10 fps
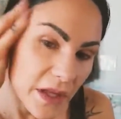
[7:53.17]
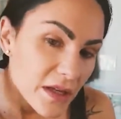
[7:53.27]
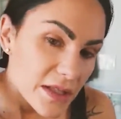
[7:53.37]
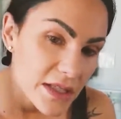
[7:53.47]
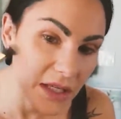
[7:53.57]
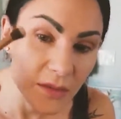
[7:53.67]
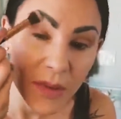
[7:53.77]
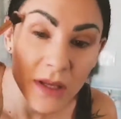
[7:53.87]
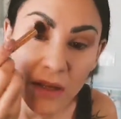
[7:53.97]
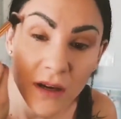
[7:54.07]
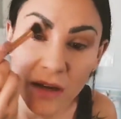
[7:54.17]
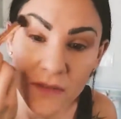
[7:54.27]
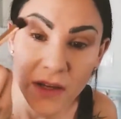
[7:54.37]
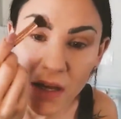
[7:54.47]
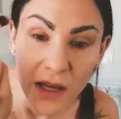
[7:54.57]
skin peeling
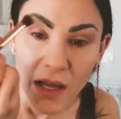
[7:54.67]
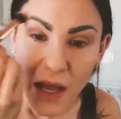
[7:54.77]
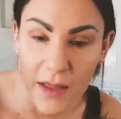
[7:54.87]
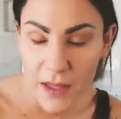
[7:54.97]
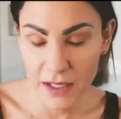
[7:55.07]
off. And then,